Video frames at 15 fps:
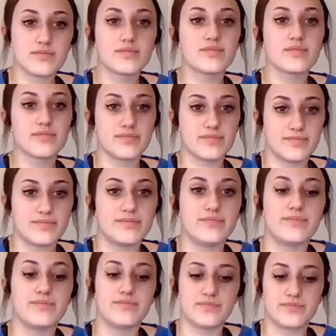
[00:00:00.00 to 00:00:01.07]

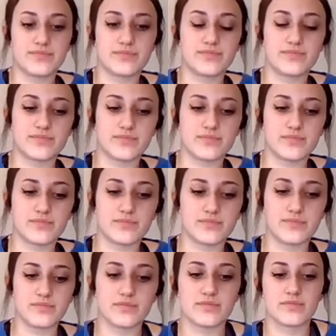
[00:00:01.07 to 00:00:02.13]

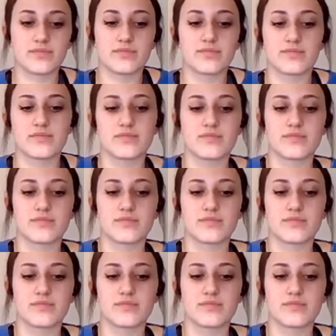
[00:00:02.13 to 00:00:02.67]
No words are spoken by the person on screen.